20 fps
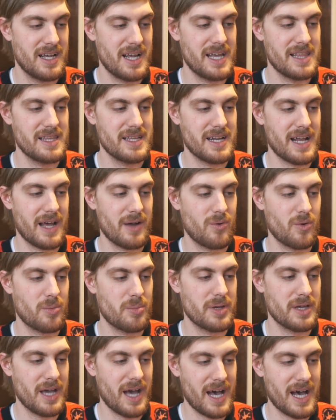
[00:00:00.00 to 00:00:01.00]
and then I will
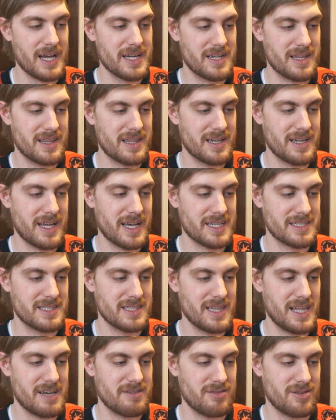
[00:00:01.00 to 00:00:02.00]
be on to the
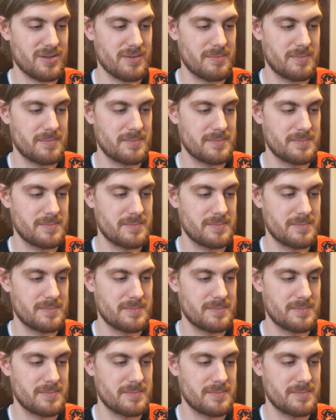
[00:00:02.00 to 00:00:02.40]
next level